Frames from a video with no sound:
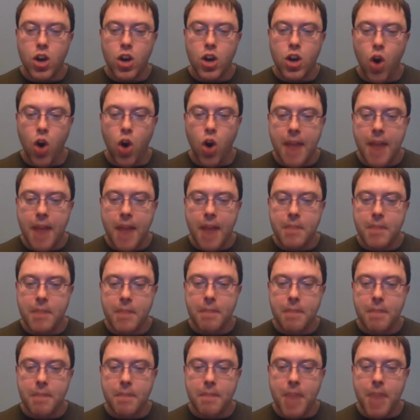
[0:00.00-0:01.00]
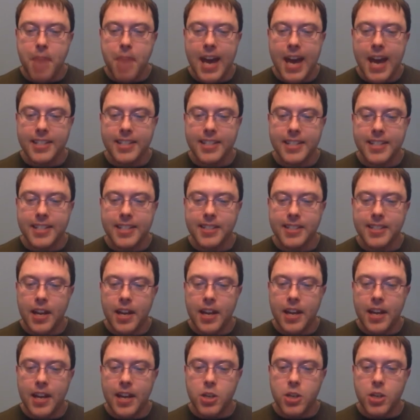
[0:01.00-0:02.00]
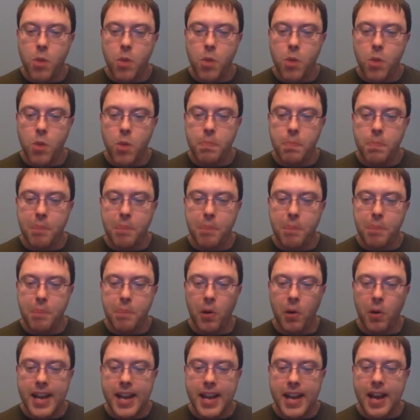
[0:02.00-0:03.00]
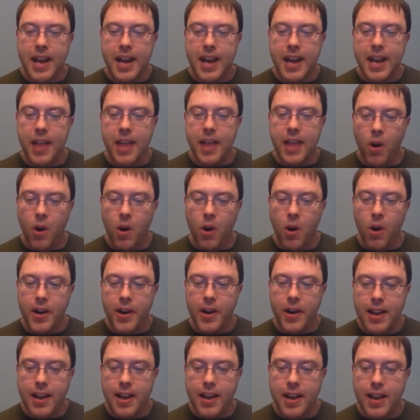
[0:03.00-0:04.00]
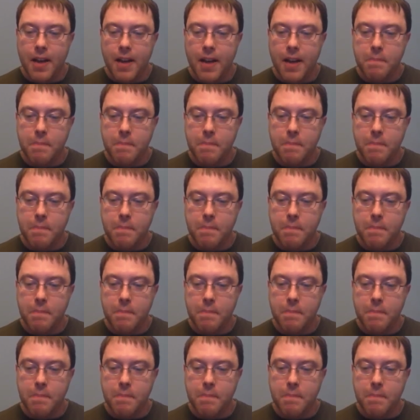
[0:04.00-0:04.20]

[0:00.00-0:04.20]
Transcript: crime pays to people in authority,